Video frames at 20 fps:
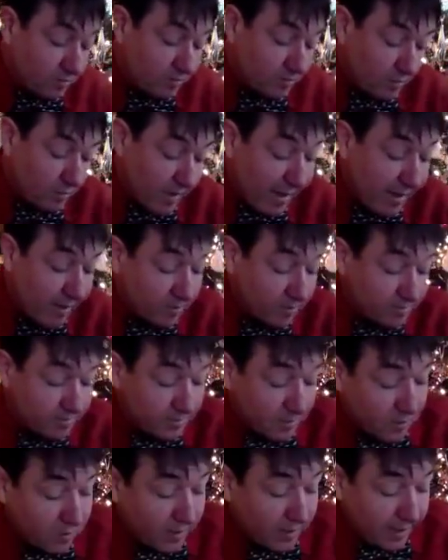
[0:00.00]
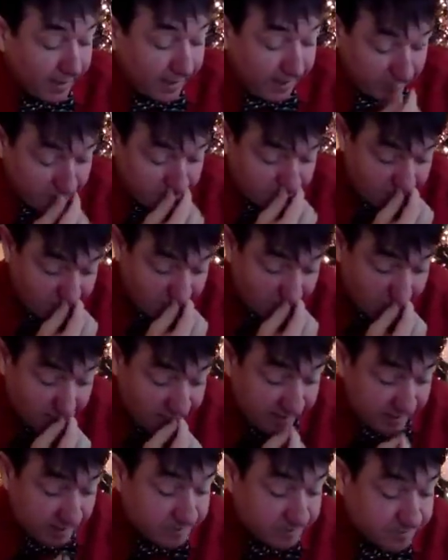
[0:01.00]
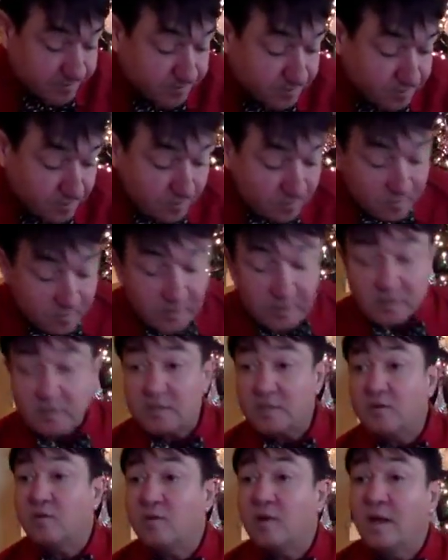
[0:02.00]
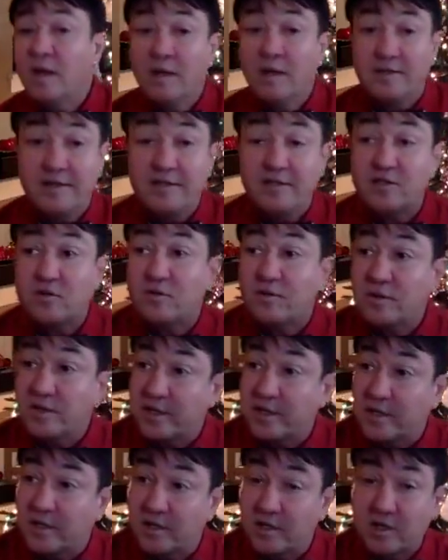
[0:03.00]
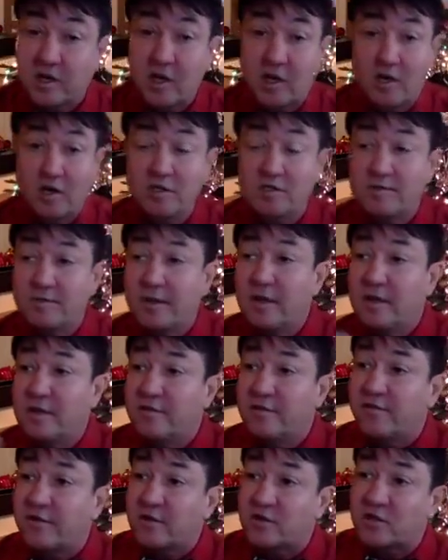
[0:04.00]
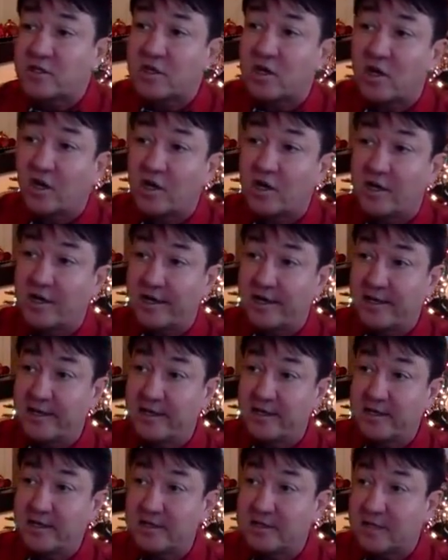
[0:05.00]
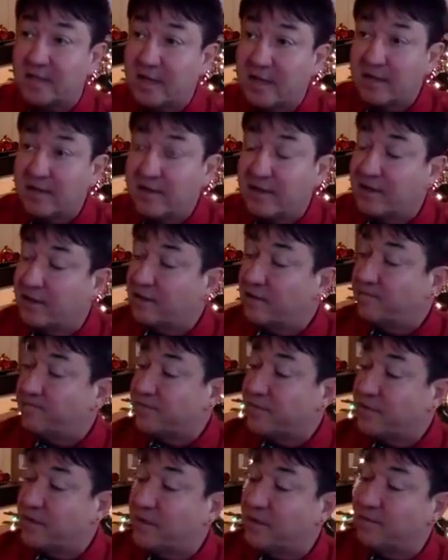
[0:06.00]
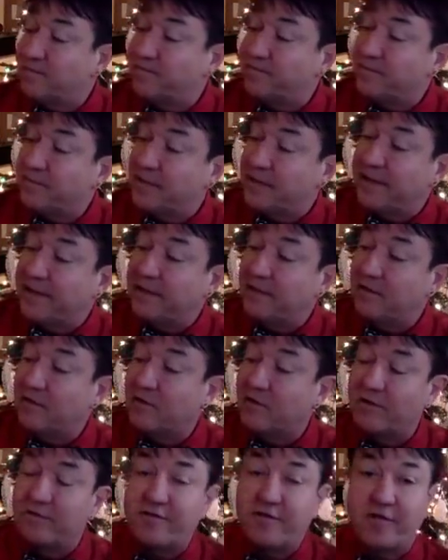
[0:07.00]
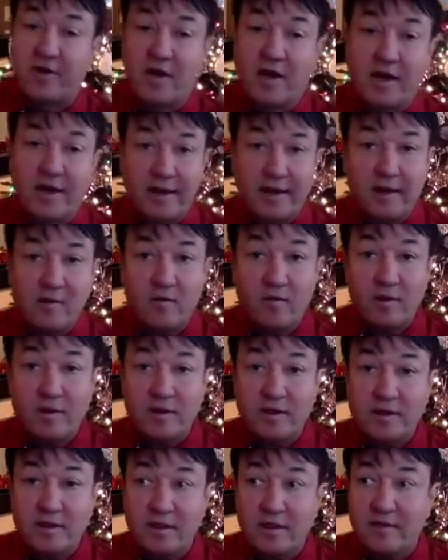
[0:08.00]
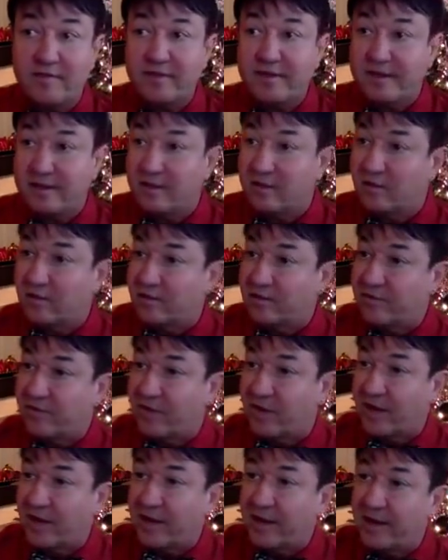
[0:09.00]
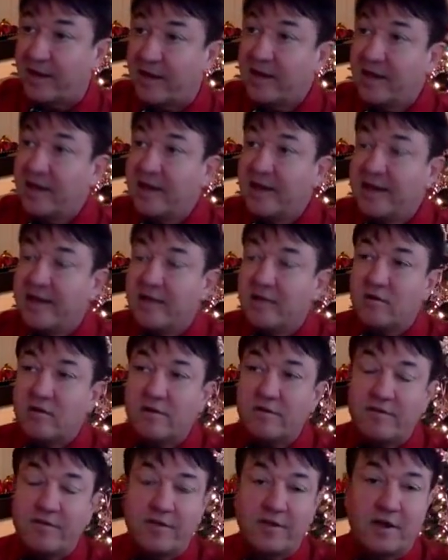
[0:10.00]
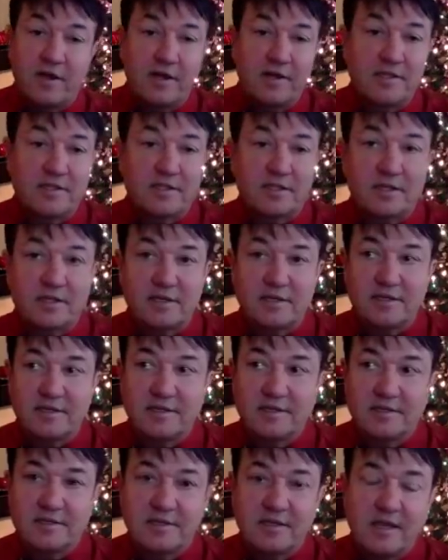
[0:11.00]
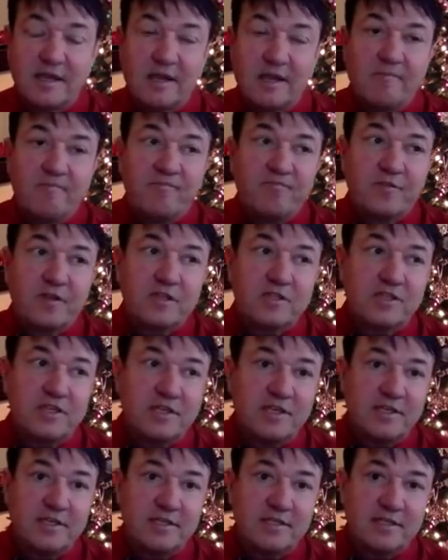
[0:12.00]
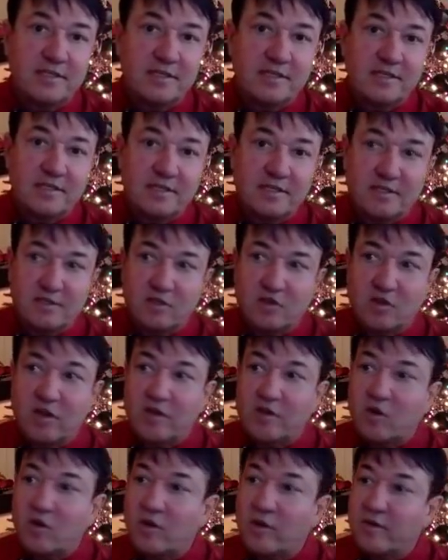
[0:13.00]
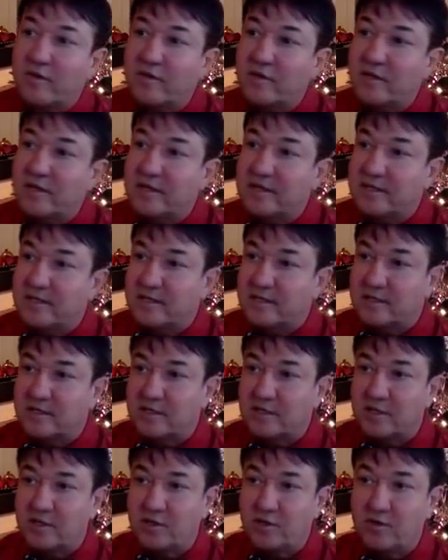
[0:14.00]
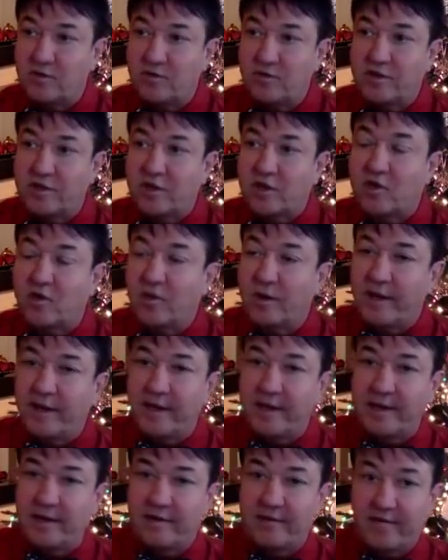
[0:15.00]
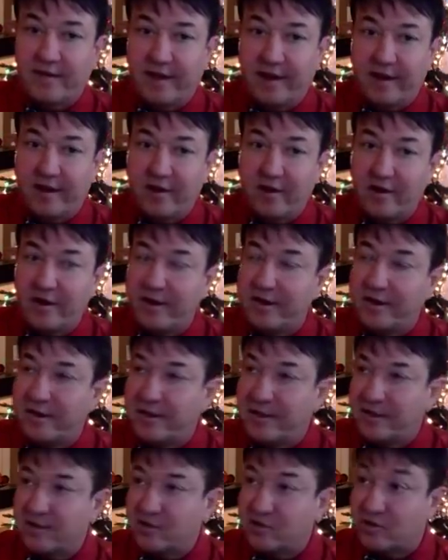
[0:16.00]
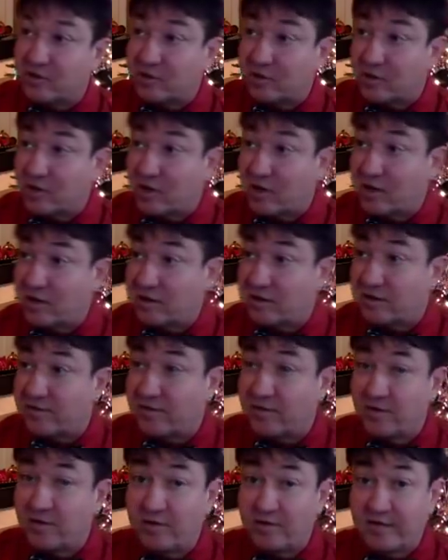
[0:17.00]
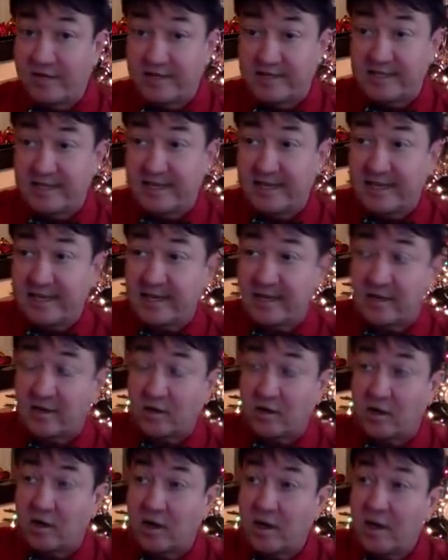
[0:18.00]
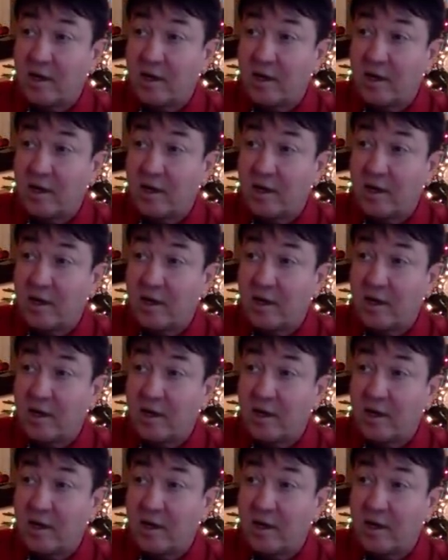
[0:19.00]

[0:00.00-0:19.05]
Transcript: Wow. Okay. All right. So these are really good cards. Uh, the first card is the um, um, Healer of Thought, and I really love Healer of Thought. Healer of Thought is is she's uh, equivalent to the Queen of Air in Angel Tarot cards, if you know that deck, or